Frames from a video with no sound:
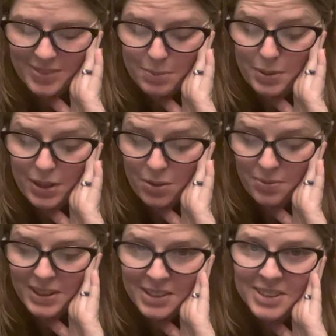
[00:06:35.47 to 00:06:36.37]
but
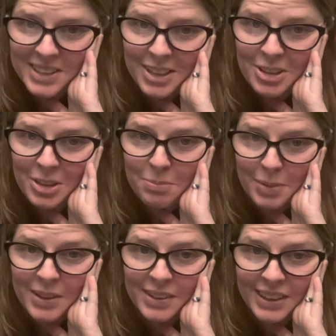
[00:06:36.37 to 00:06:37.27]
hopefully they'll sell
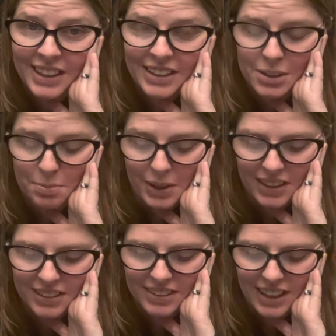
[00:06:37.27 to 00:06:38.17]
better than I
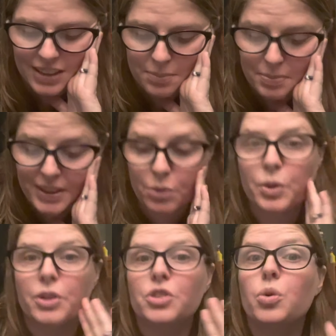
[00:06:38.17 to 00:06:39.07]
expect. There
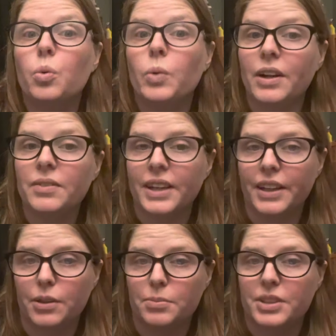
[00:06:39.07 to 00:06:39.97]
were 12
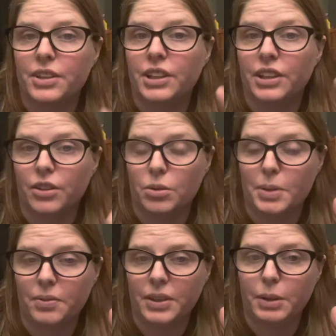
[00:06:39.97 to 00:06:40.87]
items that are gonna go to
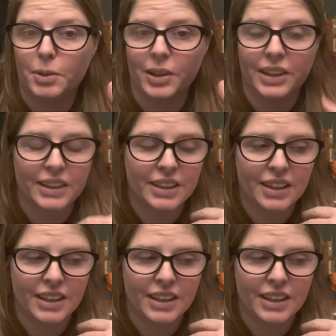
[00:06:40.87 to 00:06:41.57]
my flea market.